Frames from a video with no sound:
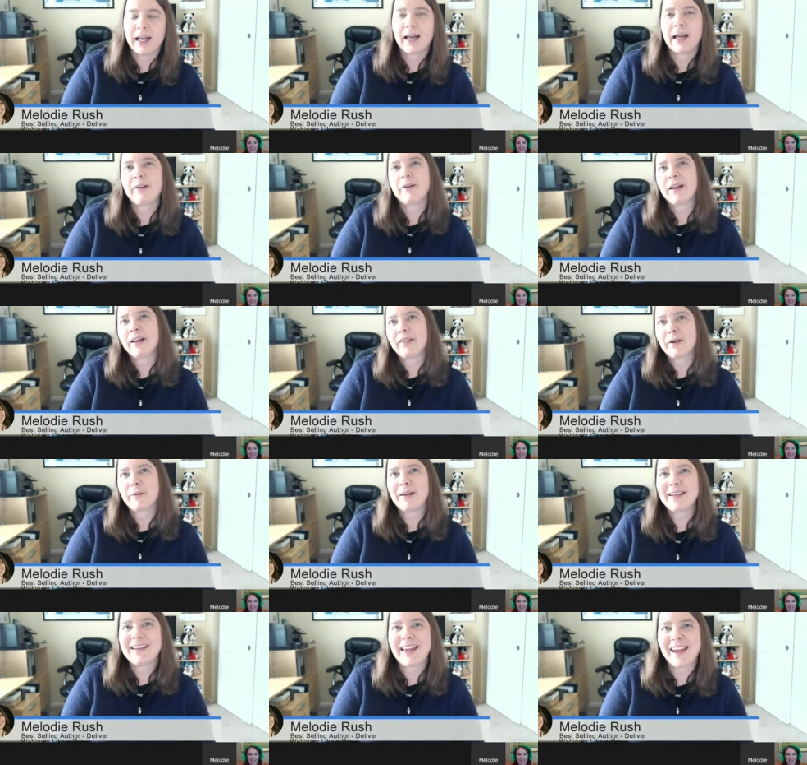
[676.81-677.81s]
I went in there
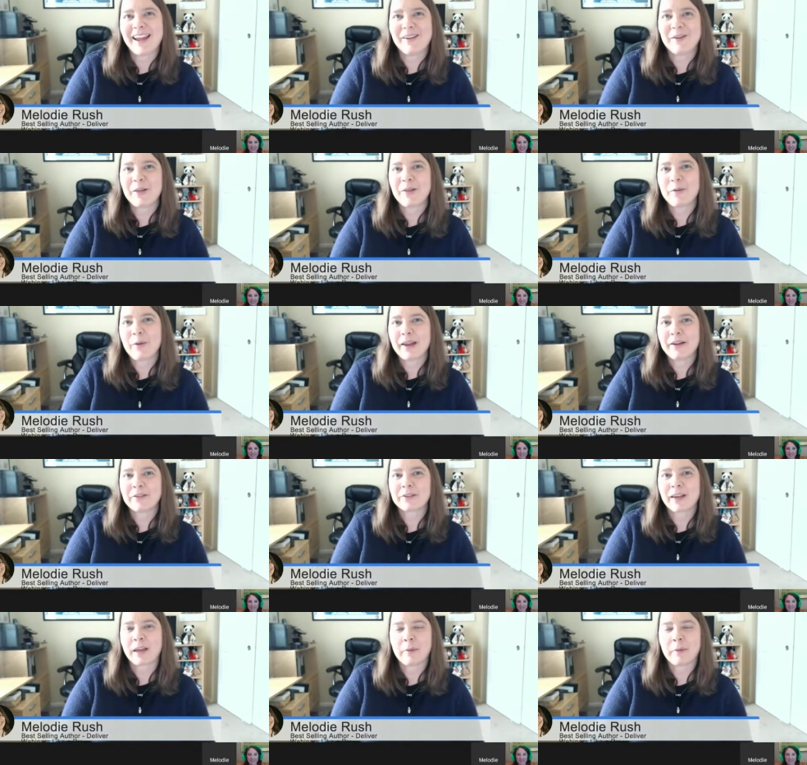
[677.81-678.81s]
one day, and one of the
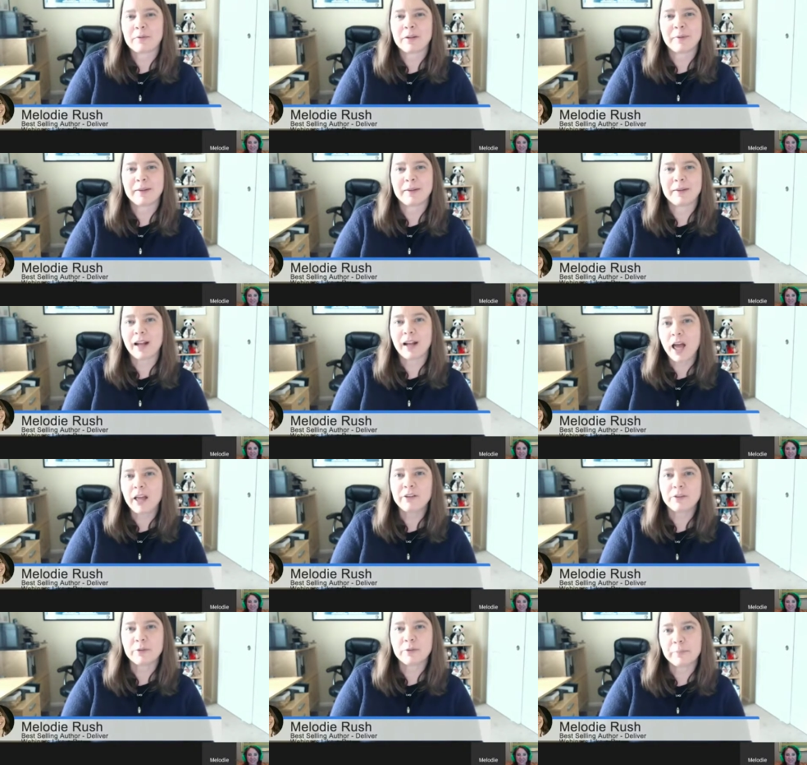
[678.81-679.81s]
waiters came up to me and said, "I
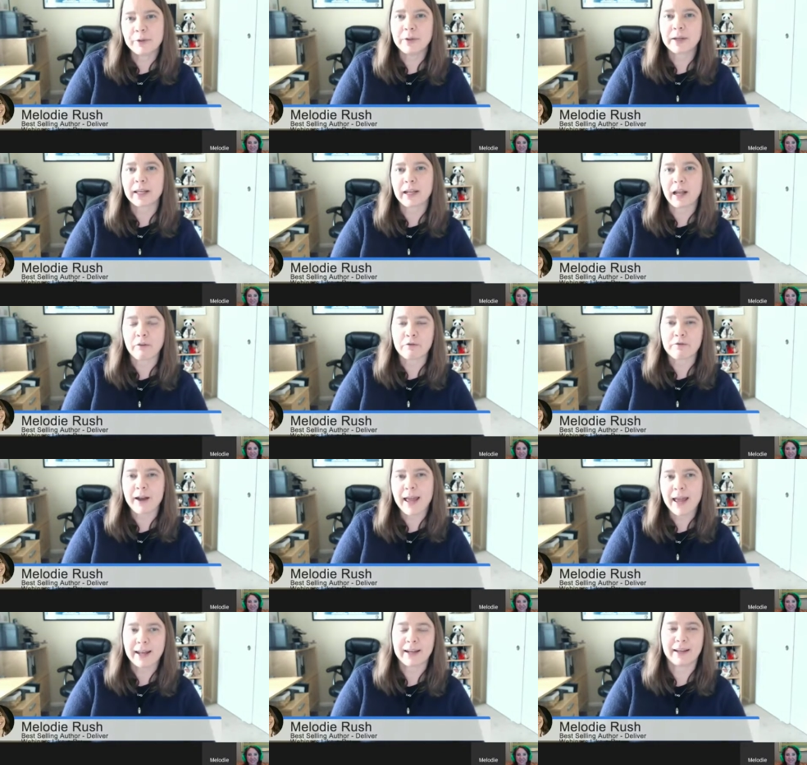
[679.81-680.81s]
got your book, and I
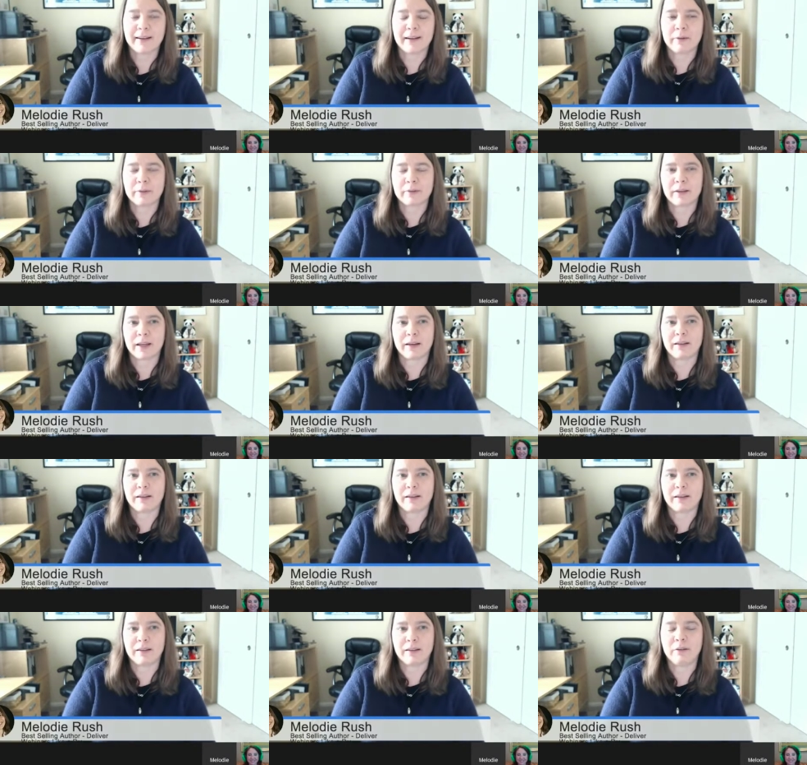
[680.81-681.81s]
read it," and I was like,
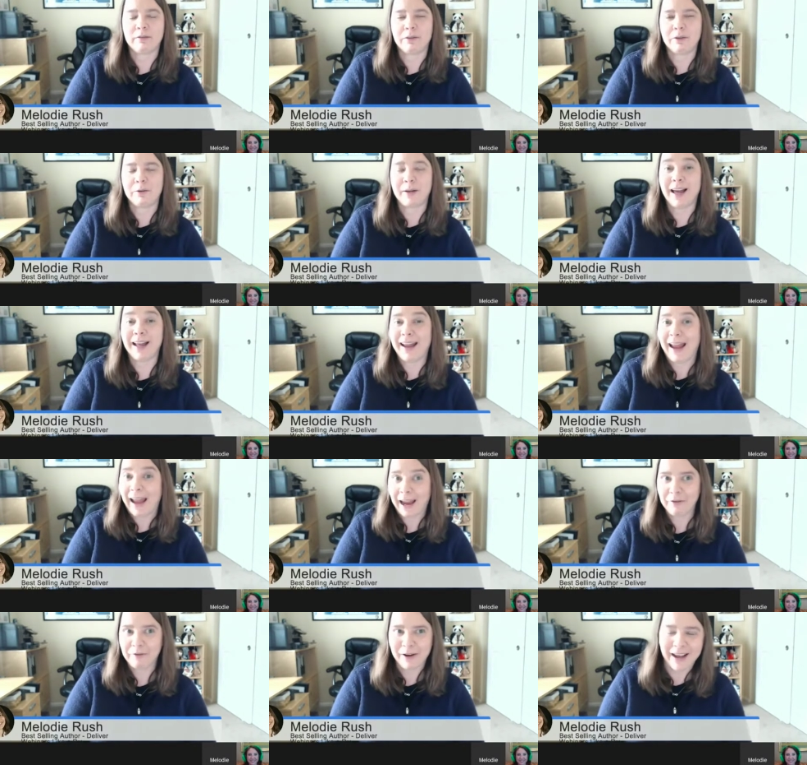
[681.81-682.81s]
You got it
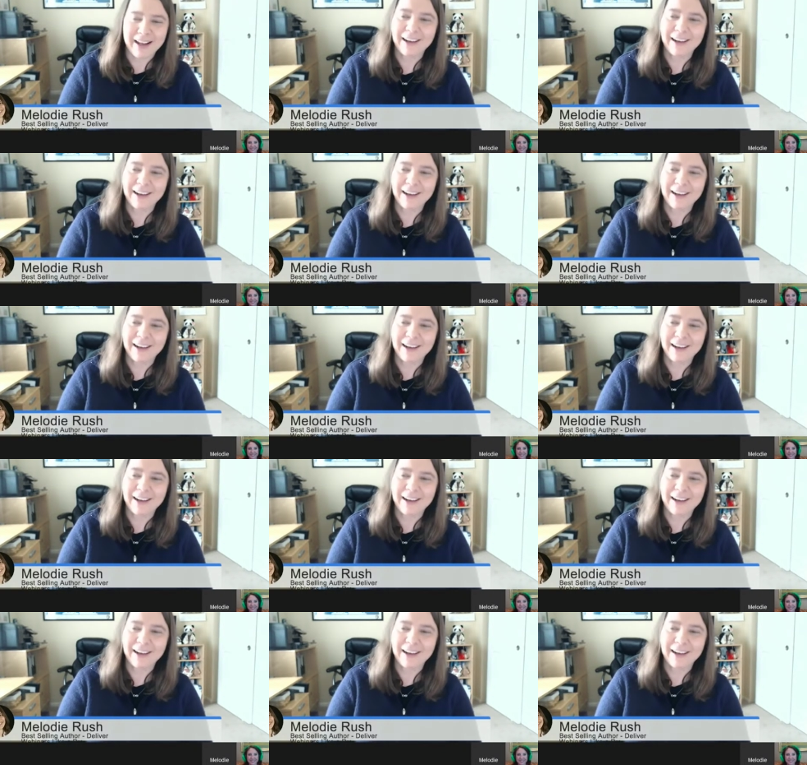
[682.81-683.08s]
and read it?